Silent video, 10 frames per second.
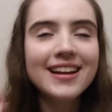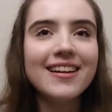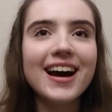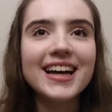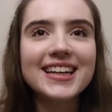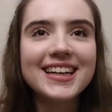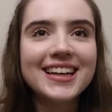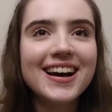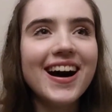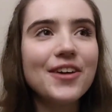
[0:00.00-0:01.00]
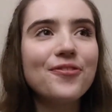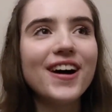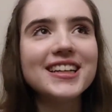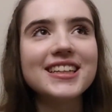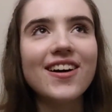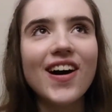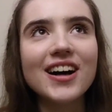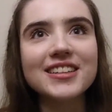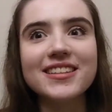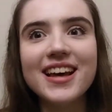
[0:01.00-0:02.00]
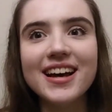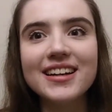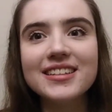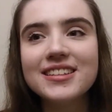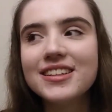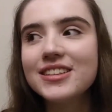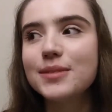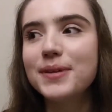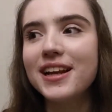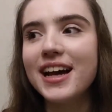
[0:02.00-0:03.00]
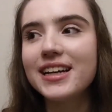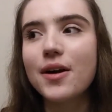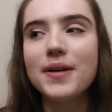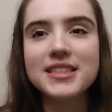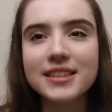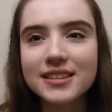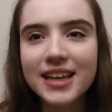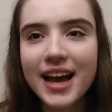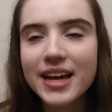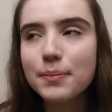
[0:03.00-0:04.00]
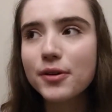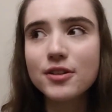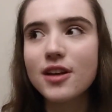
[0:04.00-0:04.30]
Like, I find it harder then to be like, oh, I didn't get it,